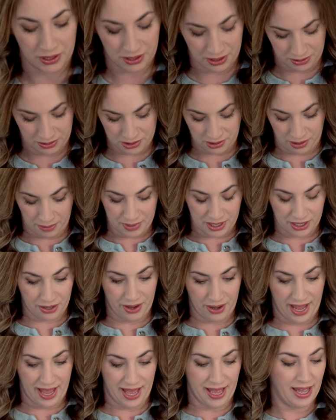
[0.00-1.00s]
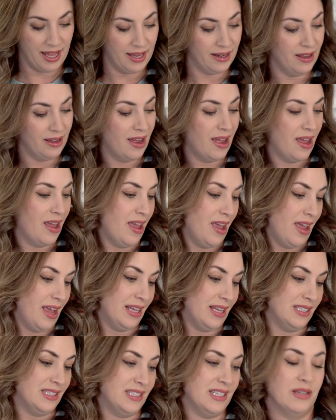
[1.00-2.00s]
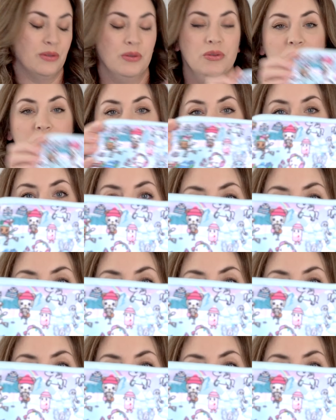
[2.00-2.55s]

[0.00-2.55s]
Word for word: cute. So I'm going to go ahead and see. Ooh, even